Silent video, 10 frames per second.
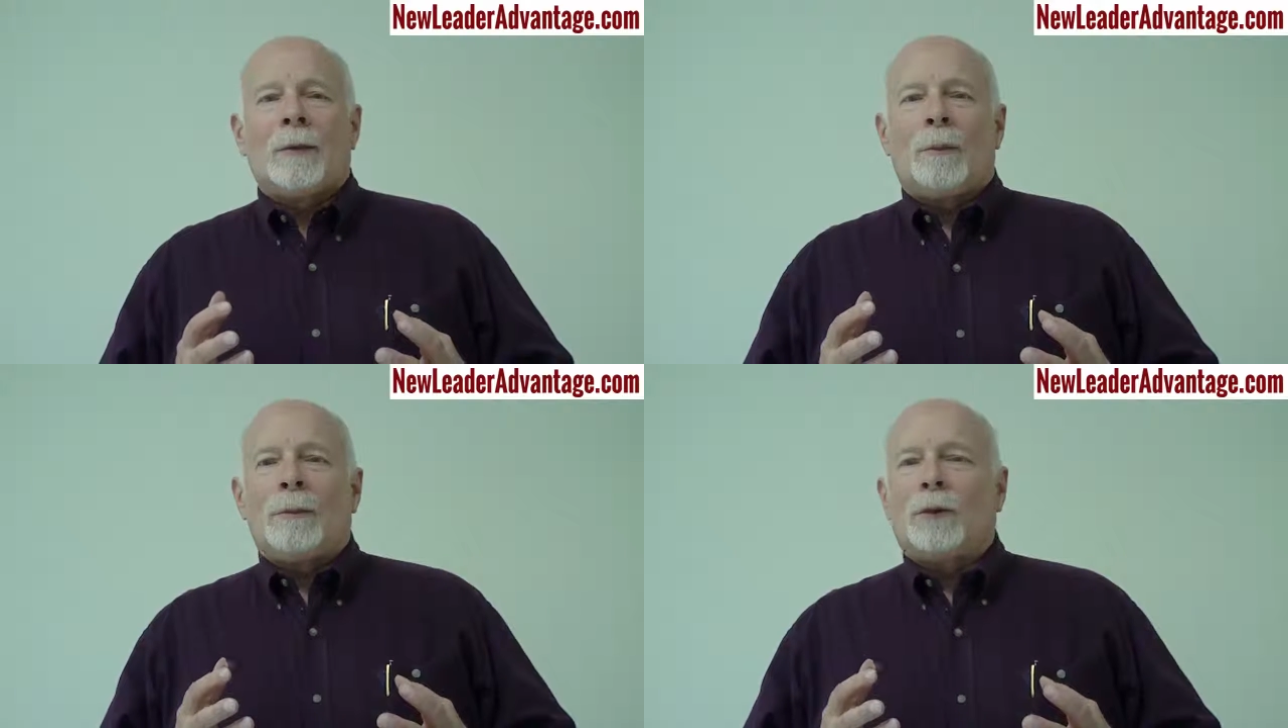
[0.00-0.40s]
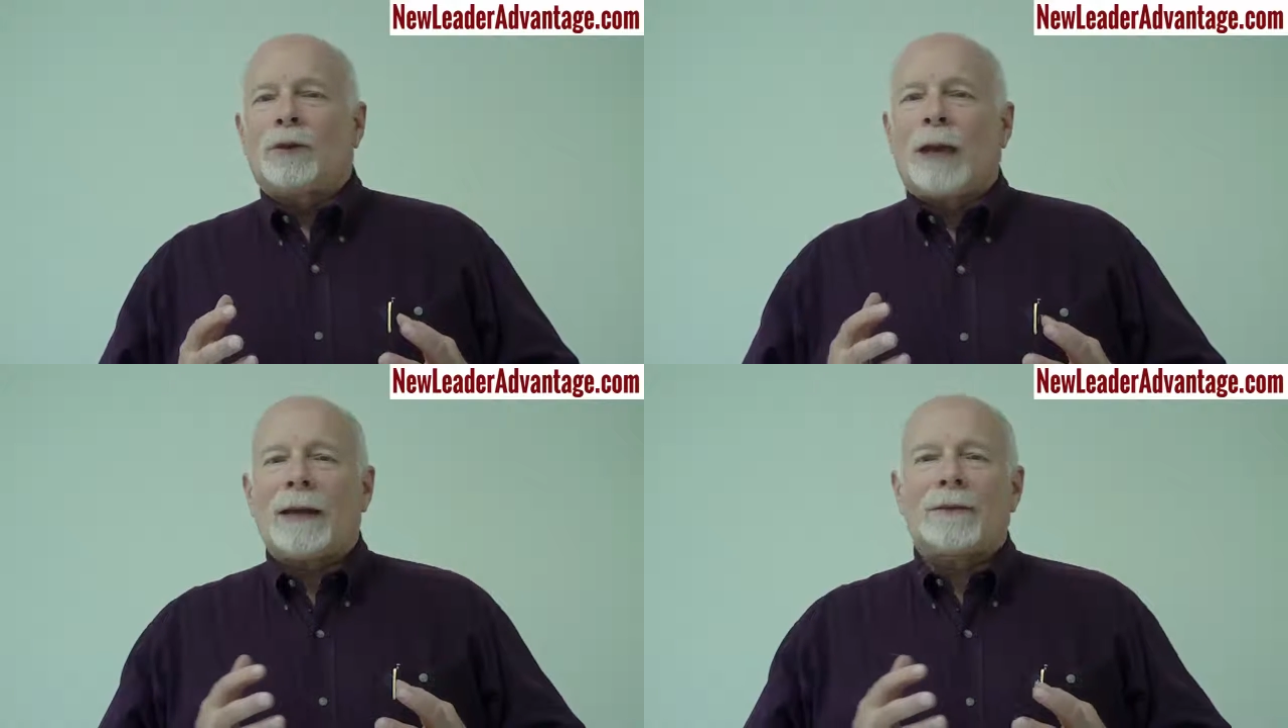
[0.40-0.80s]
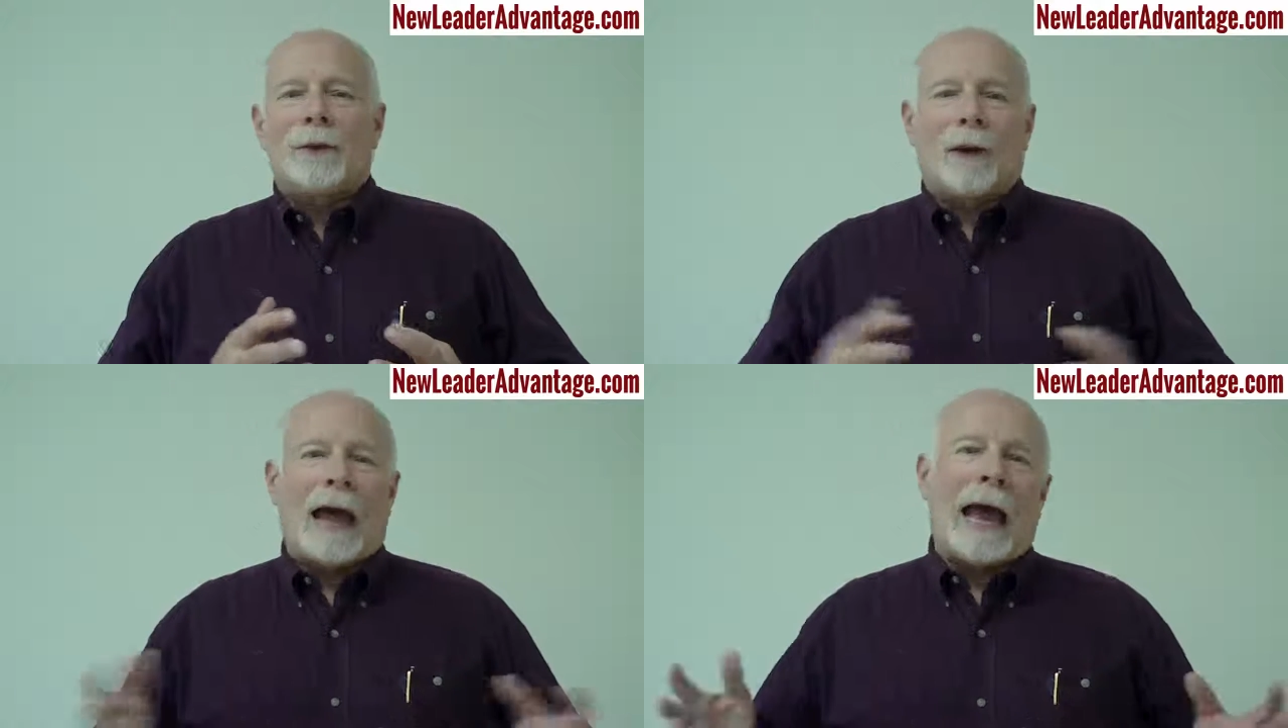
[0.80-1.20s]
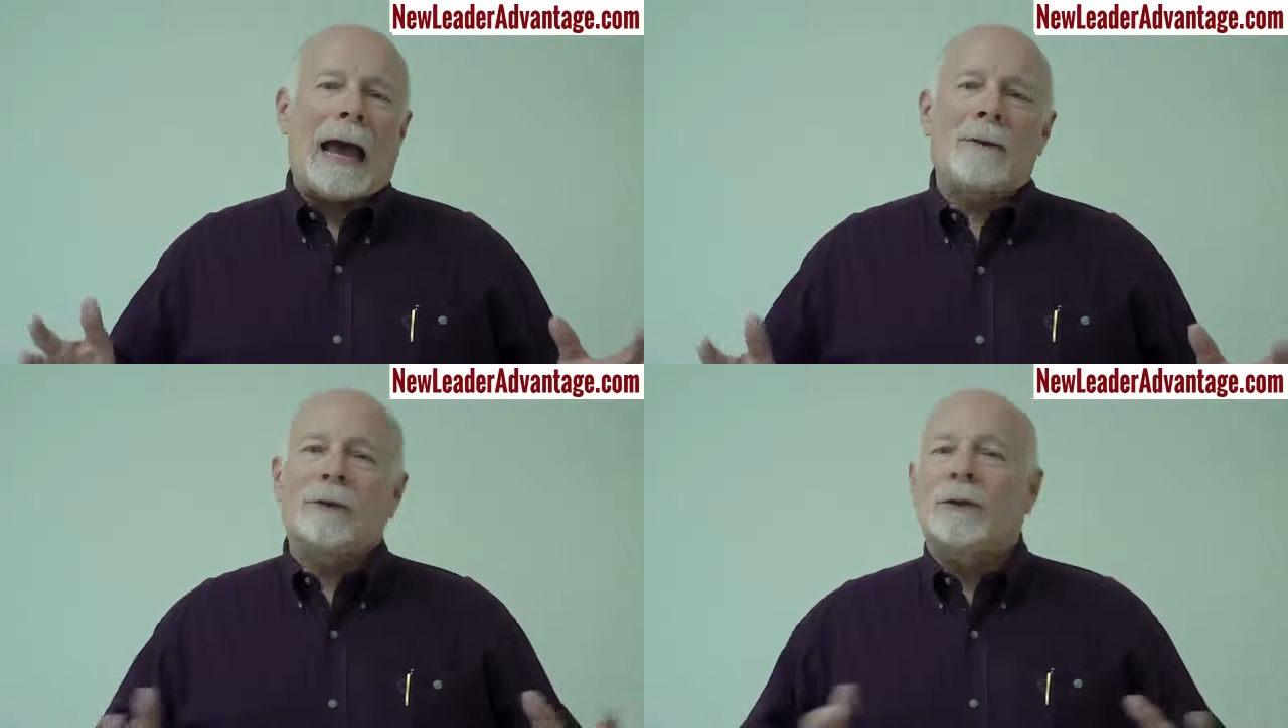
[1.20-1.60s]
people change their
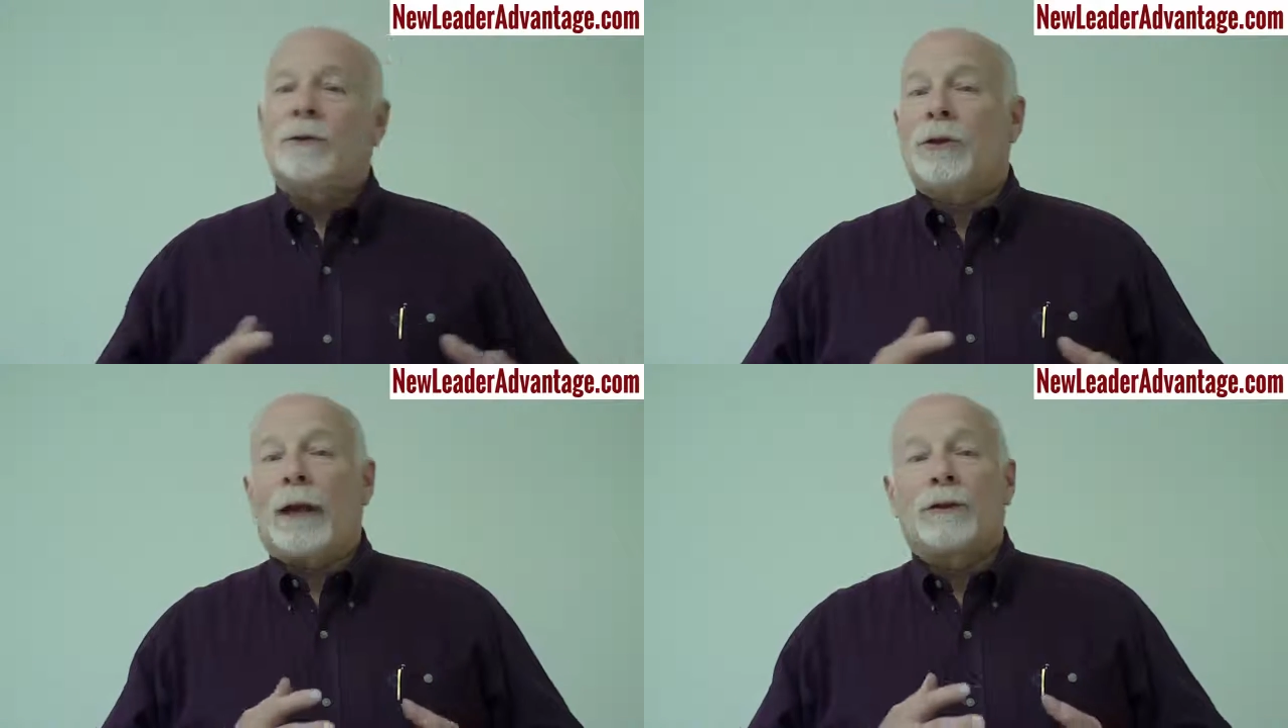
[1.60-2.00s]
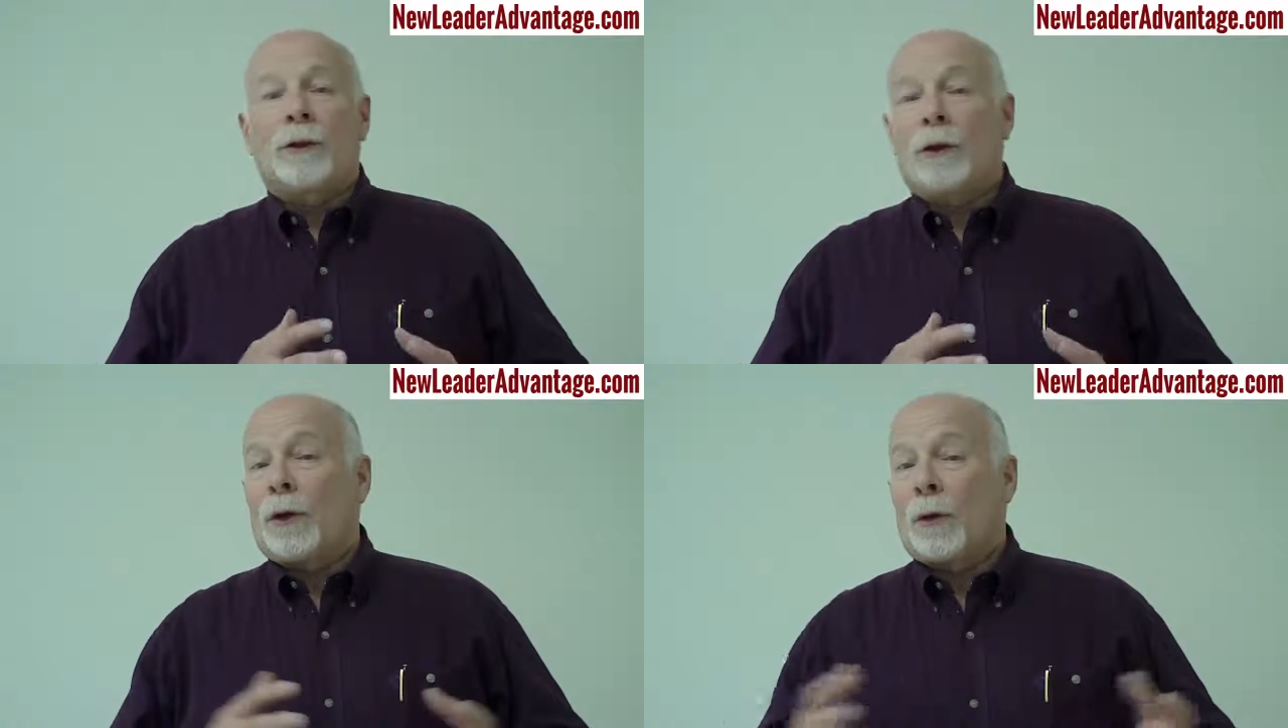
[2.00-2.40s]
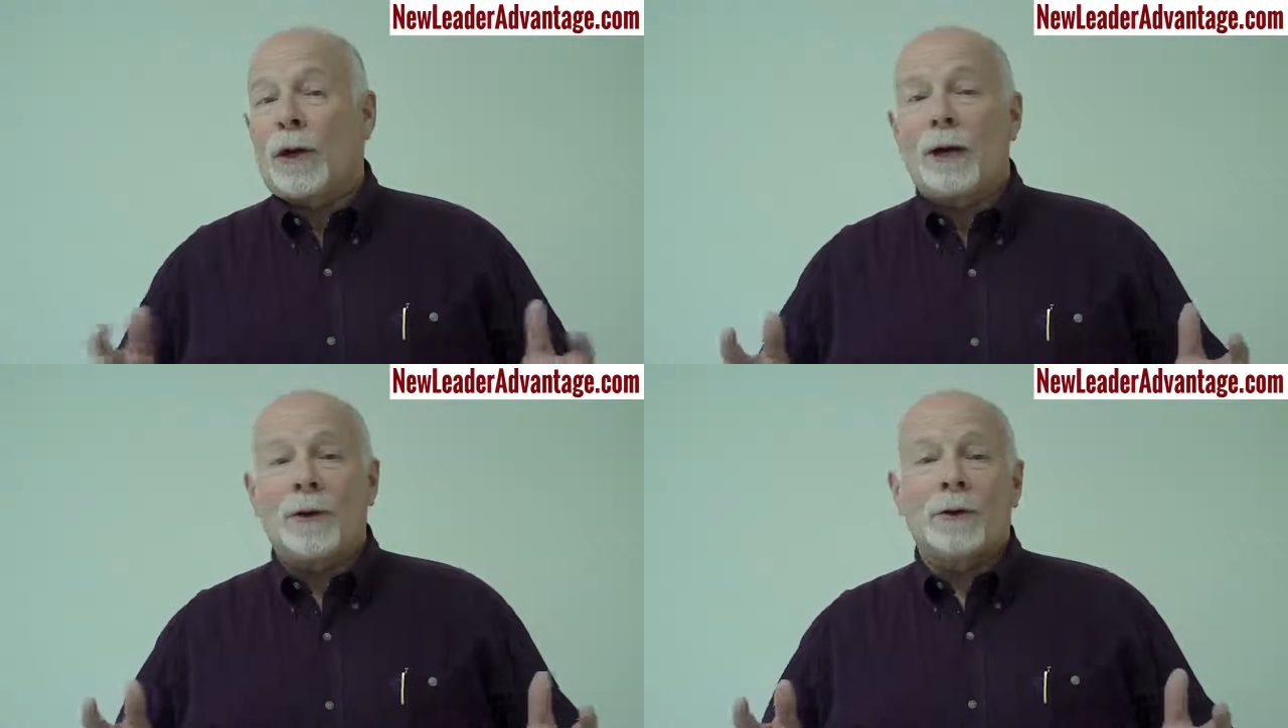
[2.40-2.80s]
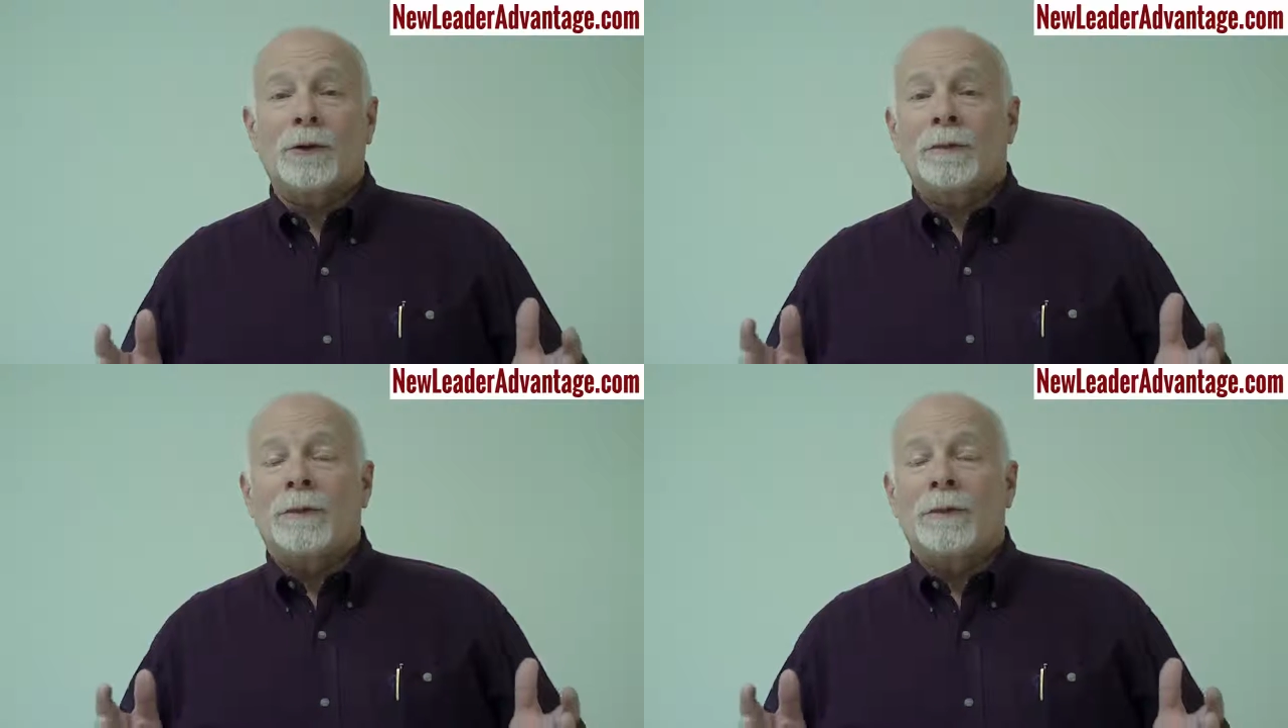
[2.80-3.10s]
lives, change their careers,